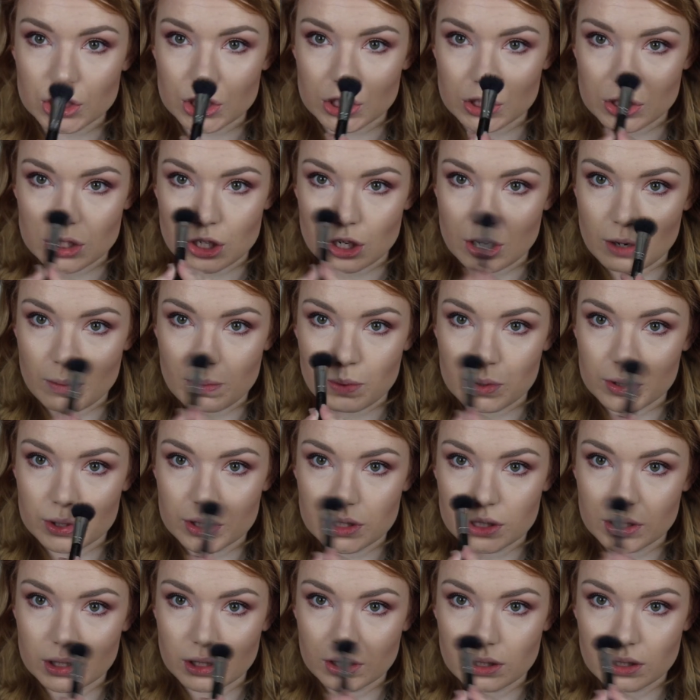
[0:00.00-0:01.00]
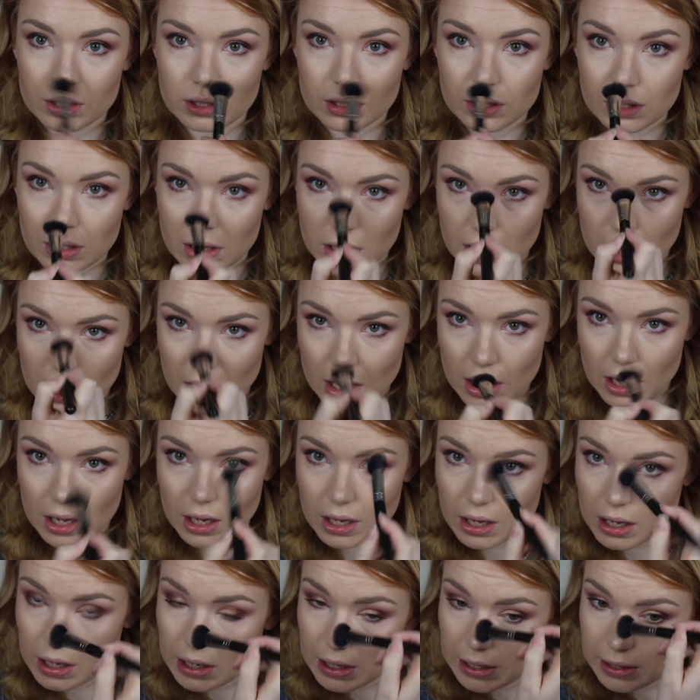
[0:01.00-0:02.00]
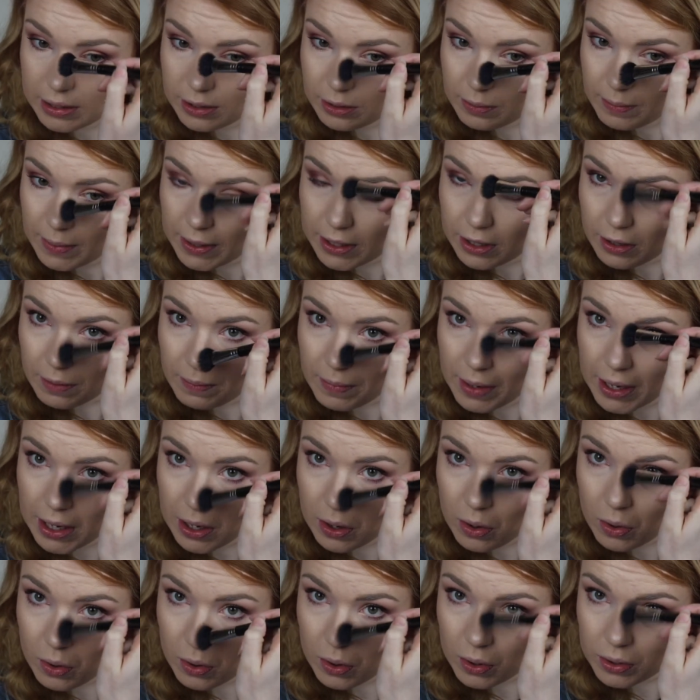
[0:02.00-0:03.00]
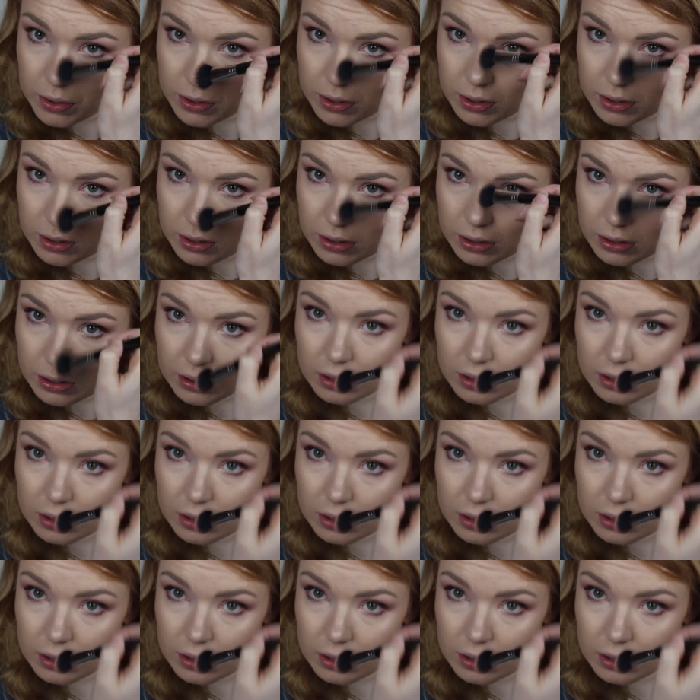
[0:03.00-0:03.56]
Just gonna put a little bit on my nose.